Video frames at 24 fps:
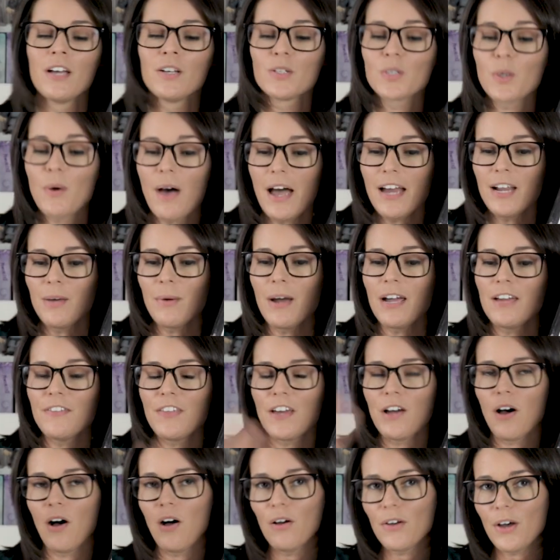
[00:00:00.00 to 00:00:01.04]
So anyway,
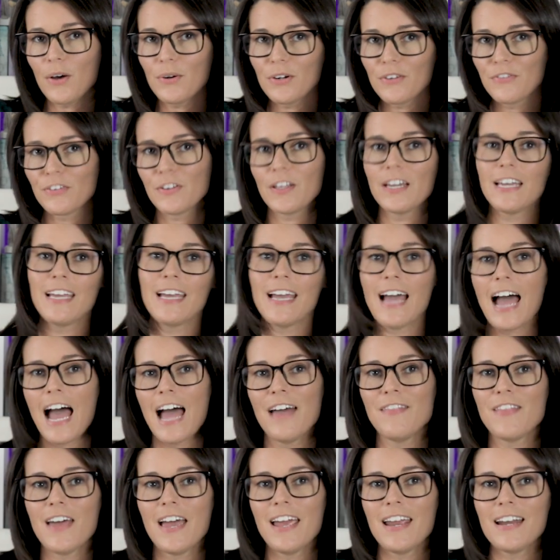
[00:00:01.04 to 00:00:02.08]
they all go to flee,
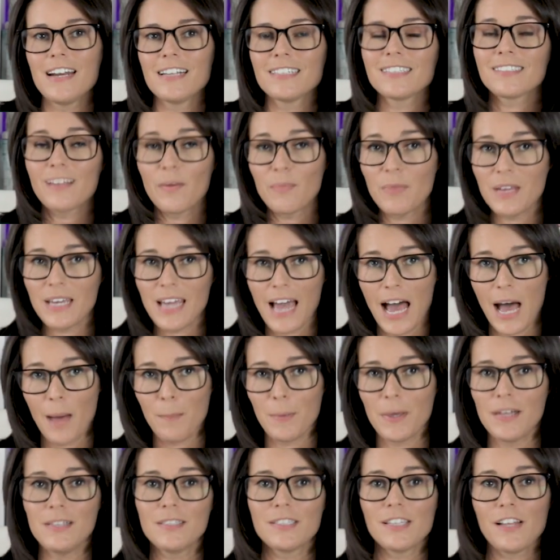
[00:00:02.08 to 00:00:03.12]
and then something
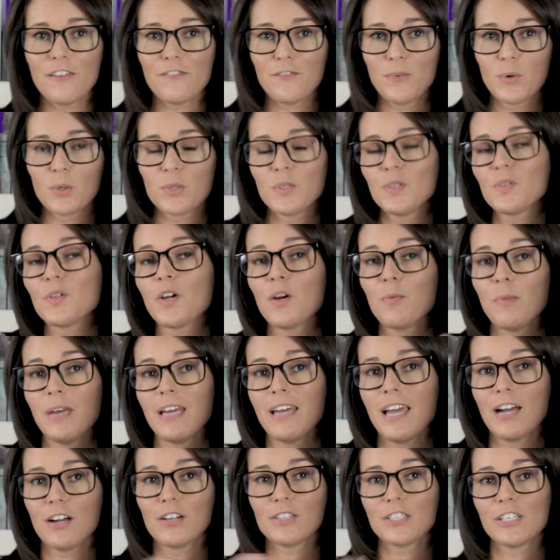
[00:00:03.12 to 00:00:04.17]
happens that forces our
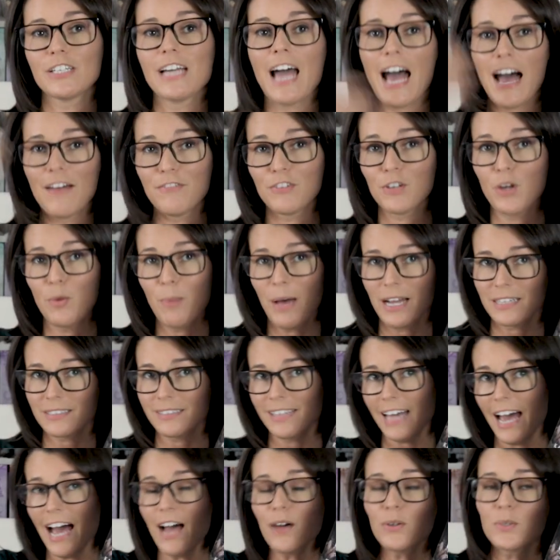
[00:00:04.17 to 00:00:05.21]
main character to have to go back
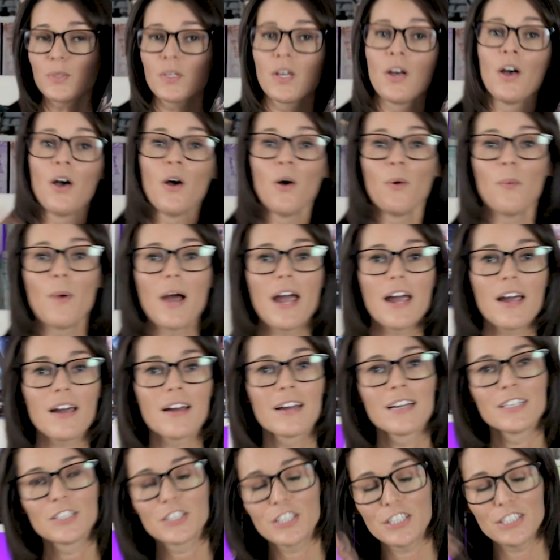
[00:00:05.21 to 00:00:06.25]
to the house
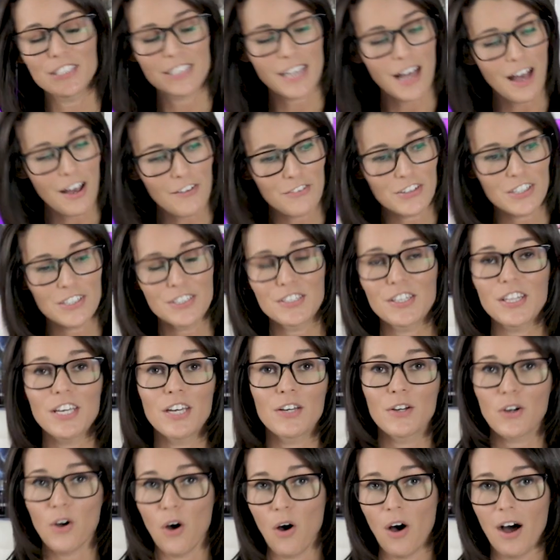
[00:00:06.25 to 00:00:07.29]
where she is
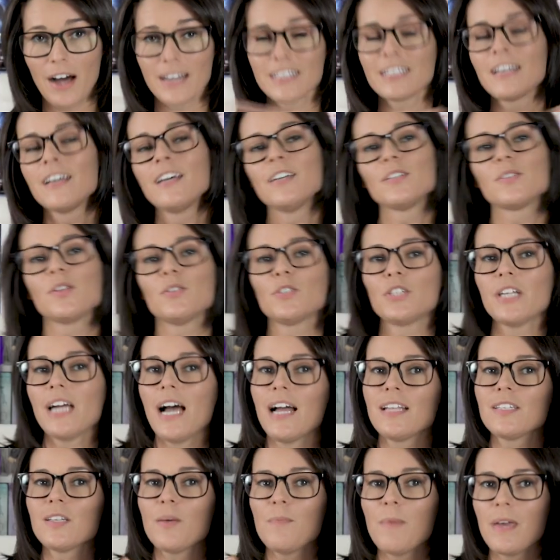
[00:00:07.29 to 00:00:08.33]
obviously caught. So she
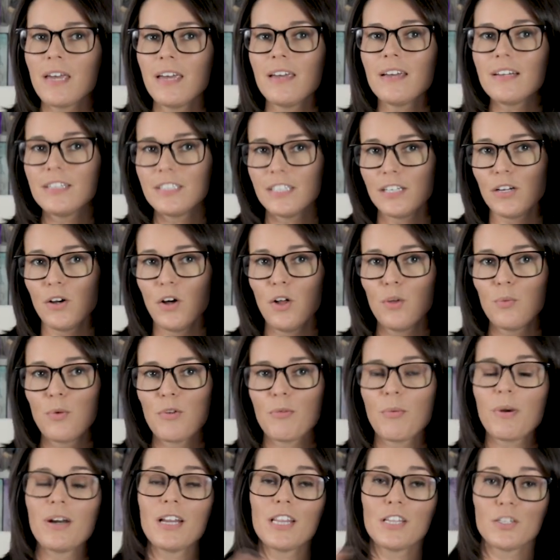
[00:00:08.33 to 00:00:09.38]
ends up making a deal
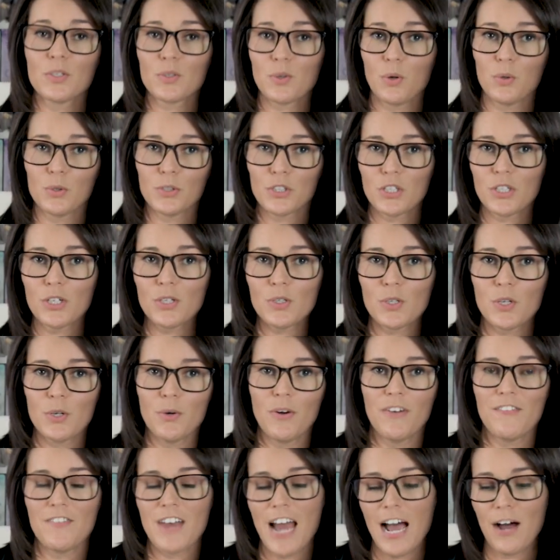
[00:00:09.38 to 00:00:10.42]
with one of the soldiers
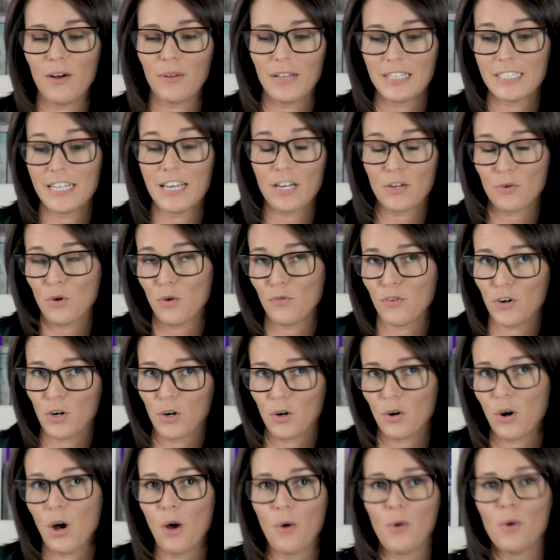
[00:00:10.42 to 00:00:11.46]
who have now like taken over
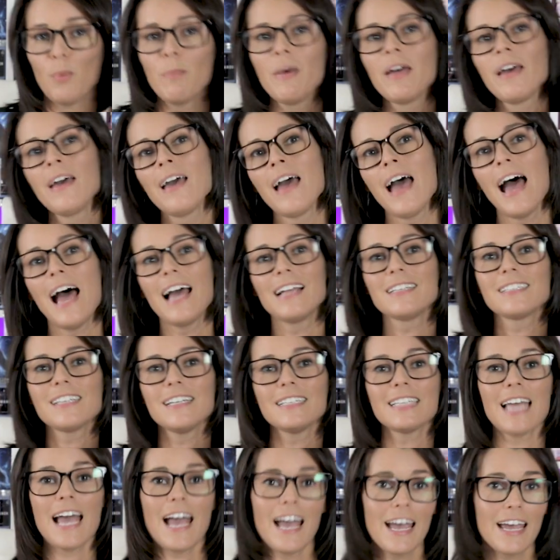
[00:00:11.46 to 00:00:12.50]
her home and
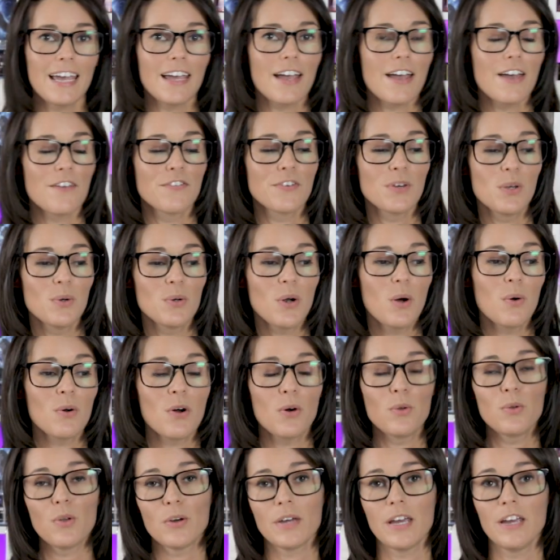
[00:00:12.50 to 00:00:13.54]
says, hey, if you don't
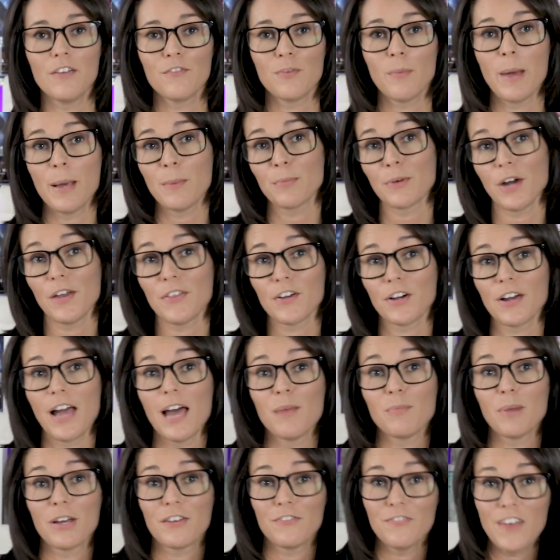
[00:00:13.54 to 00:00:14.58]
go looking for my brother
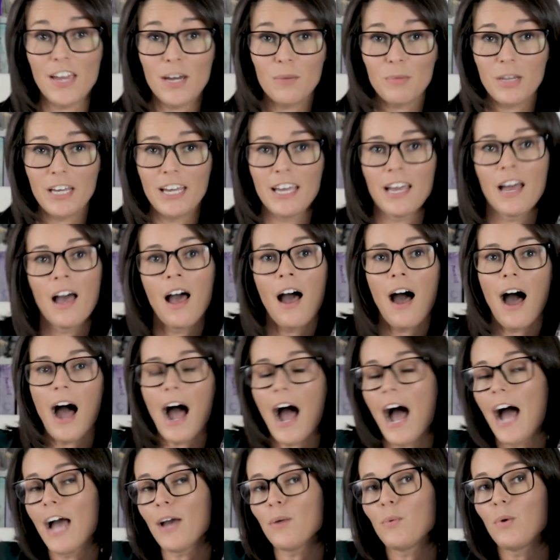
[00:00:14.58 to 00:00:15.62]
and my family,
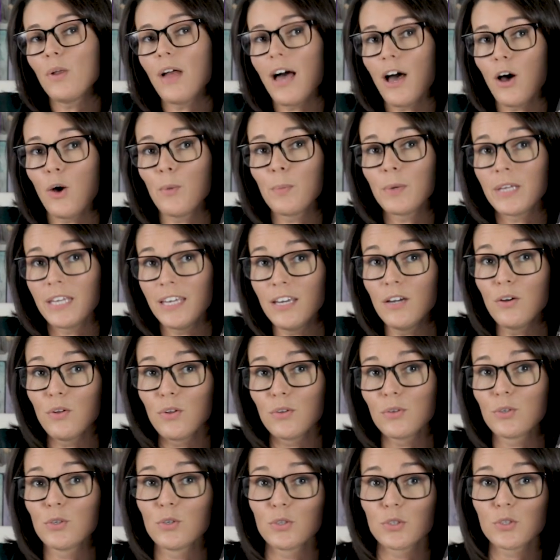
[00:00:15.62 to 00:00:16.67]
I will help
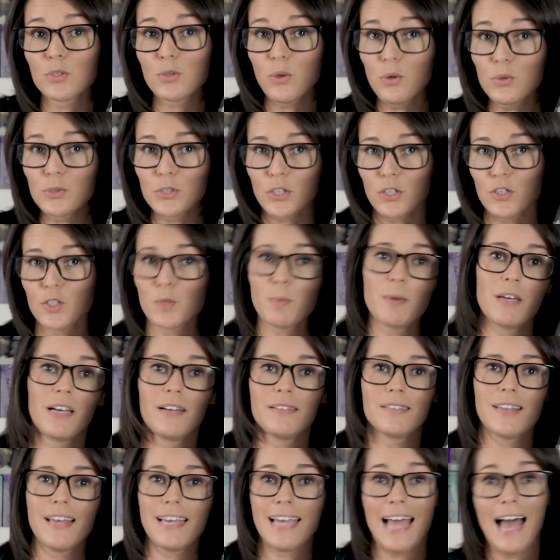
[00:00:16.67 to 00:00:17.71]
heal your soldiers
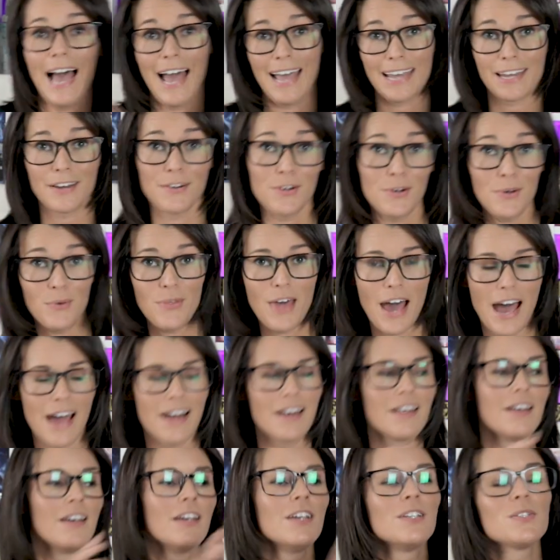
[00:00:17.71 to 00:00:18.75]
because like I can do
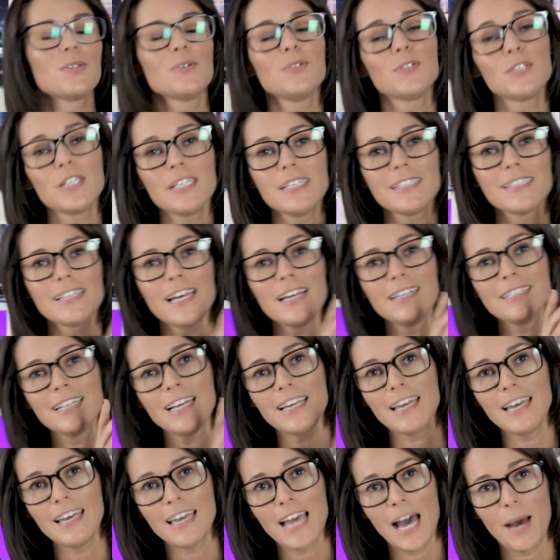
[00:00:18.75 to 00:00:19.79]
that. So she is then
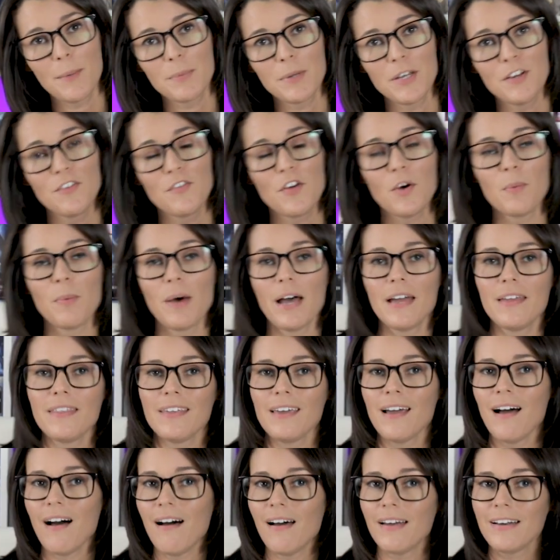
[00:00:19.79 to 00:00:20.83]
taken captive by
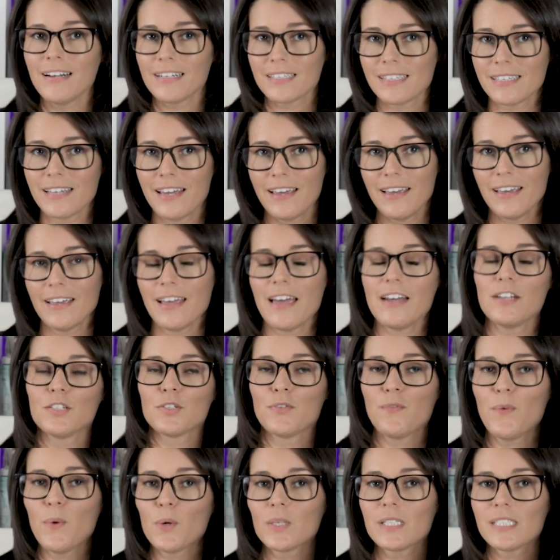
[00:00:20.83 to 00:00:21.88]
the Onyx King and
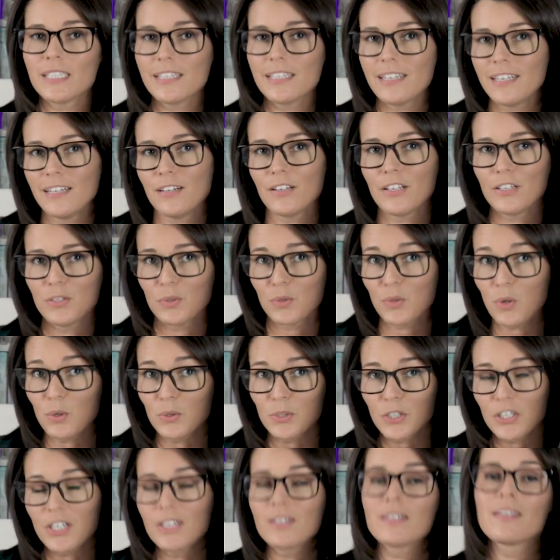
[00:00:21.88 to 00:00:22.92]
is forced to heal his
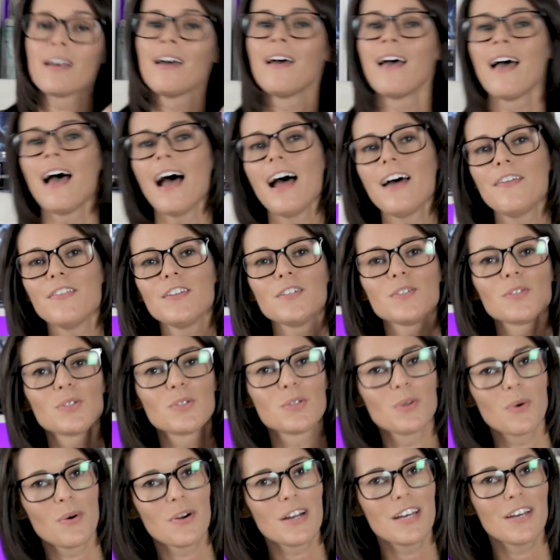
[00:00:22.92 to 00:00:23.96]
soldiers. And the
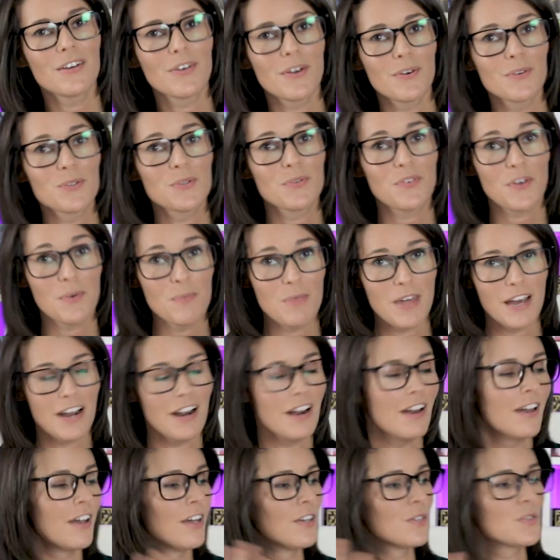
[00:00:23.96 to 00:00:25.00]
story goes from
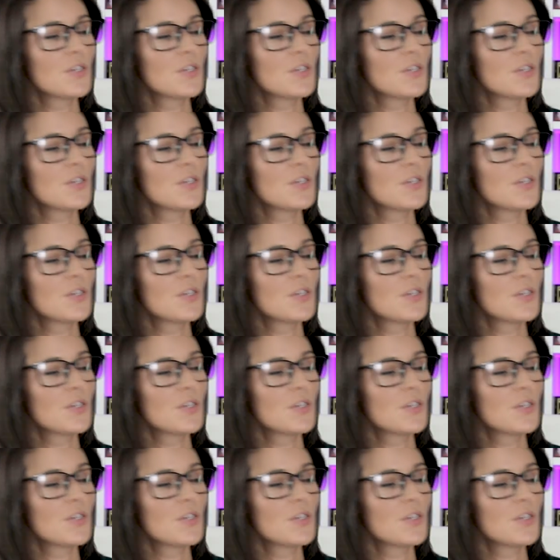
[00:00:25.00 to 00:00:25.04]
there.